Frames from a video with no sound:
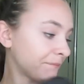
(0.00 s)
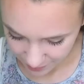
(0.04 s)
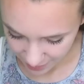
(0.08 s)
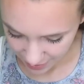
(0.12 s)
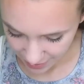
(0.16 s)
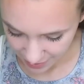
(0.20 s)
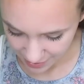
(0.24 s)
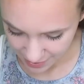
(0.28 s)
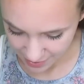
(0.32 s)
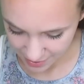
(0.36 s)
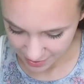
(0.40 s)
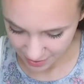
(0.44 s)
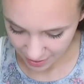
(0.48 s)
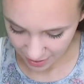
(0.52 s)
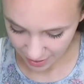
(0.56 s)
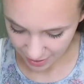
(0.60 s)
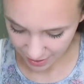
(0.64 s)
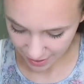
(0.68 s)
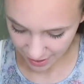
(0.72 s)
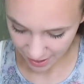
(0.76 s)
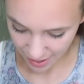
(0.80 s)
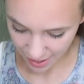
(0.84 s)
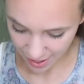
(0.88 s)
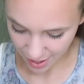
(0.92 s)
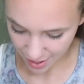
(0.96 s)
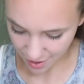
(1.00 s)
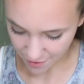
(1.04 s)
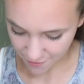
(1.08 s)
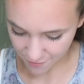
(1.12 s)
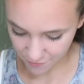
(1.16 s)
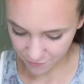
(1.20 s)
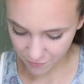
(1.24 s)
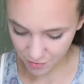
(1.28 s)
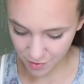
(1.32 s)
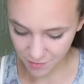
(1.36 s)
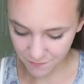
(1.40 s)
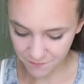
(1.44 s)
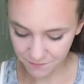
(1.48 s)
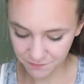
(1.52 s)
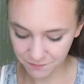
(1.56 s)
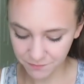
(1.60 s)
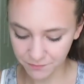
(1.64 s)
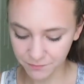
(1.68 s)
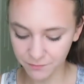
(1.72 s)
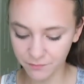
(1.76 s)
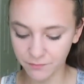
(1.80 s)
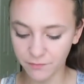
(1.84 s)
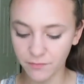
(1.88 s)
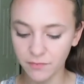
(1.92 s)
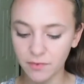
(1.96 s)
Next I have
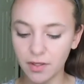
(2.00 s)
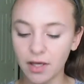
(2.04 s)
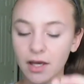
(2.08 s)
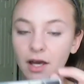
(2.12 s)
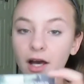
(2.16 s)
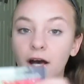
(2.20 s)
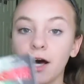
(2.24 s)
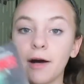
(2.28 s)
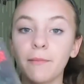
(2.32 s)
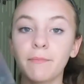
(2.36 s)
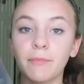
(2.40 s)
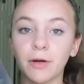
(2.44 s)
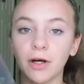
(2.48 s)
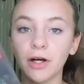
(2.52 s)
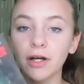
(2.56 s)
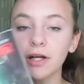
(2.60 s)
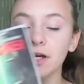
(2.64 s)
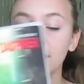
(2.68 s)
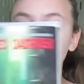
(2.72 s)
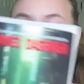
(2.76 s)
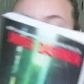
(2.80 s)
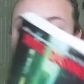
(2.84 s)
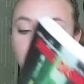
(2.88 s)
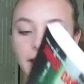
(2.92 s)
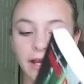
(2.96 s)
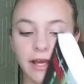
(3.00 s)
a book,